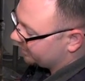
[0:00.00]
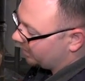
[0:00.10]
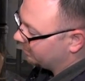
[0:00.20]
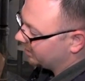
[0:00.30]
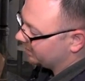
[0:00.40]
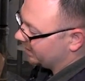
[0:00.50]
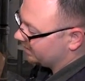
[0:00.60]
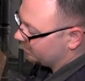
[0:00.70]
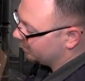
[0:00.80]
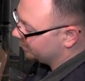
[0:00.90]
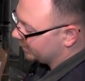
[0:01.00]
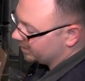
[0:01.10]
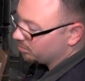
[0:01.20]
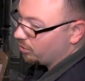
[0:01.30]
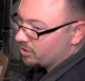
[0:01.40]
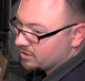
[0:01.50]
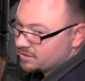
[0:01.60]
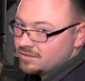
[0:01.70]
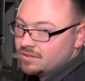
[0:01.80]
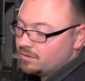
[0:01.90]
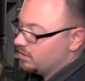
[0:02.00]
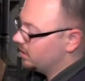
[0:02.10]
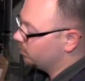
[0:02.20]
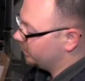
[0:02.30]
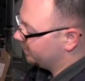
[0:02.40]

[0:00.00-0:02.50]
were talking about. That's going to be very important when you